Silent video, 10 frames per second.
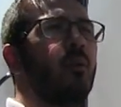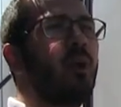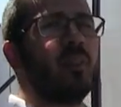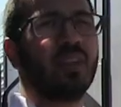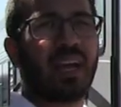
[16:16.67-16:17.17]

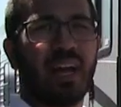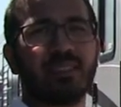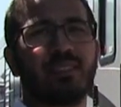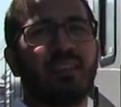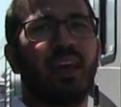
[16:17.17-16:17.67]
rather than
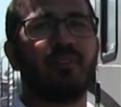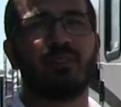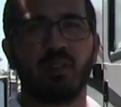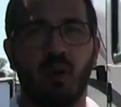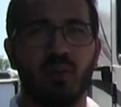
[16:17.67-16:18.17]
constantly have
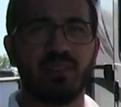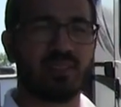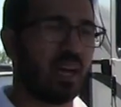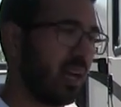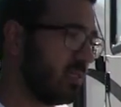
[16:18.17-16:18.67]
to go
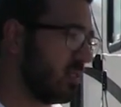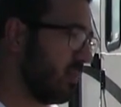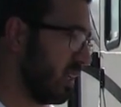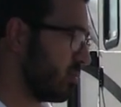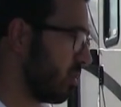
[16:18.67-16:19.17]
inside to
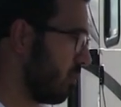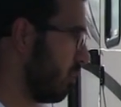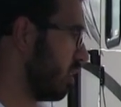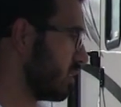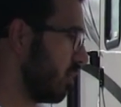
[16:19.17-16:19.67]
mess with the
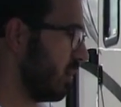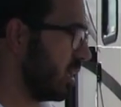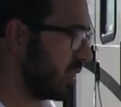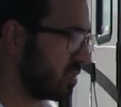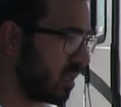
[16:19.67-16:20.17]

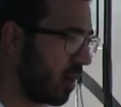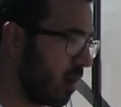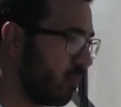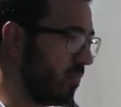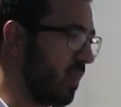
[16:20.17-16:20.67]
multimedia center.